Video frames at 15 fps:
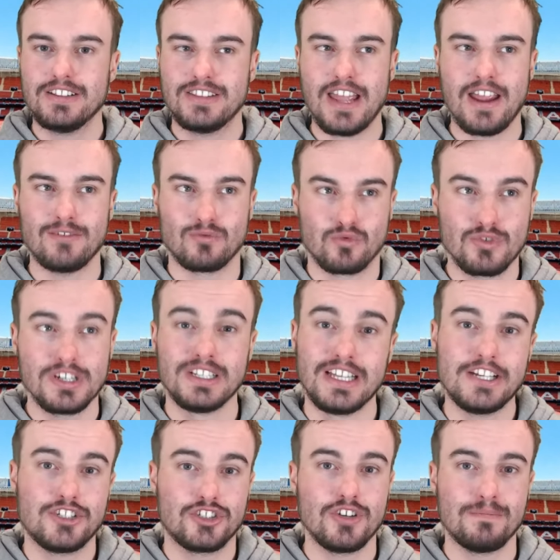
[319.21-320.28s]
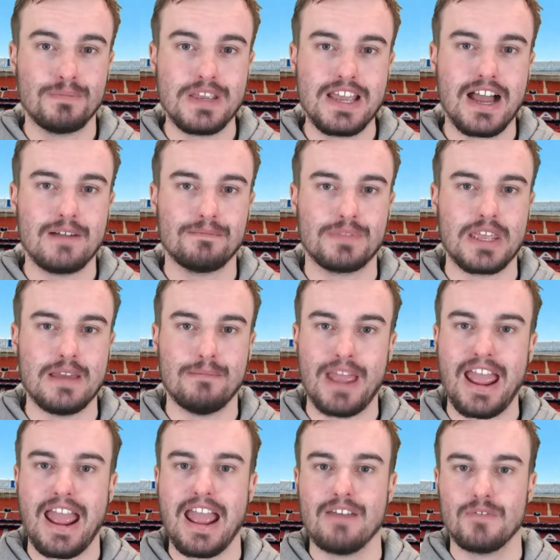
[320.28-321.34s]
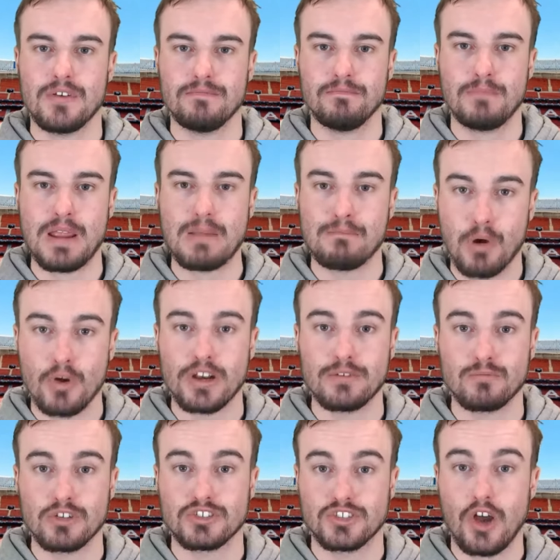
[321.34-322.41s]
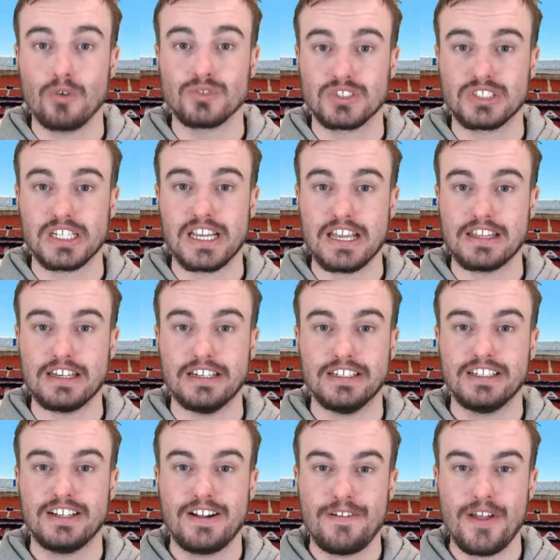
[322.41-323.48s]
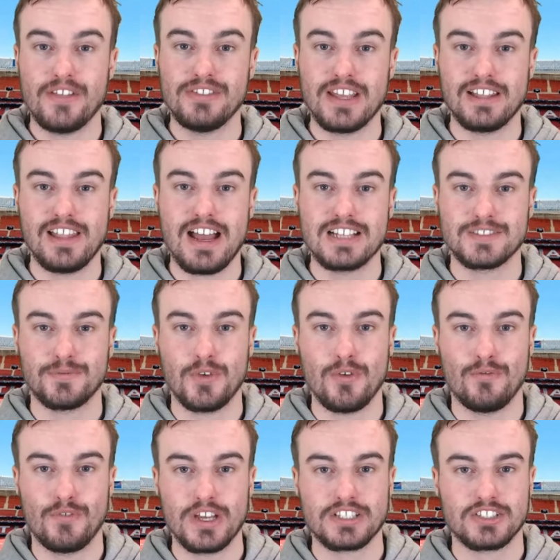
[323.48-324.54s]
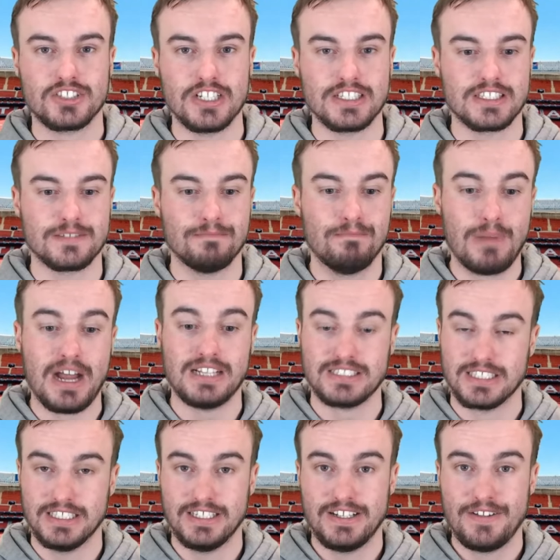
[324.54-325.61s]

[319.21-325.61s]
that really should be up there but haven't been putting results together in their last few fixtures. But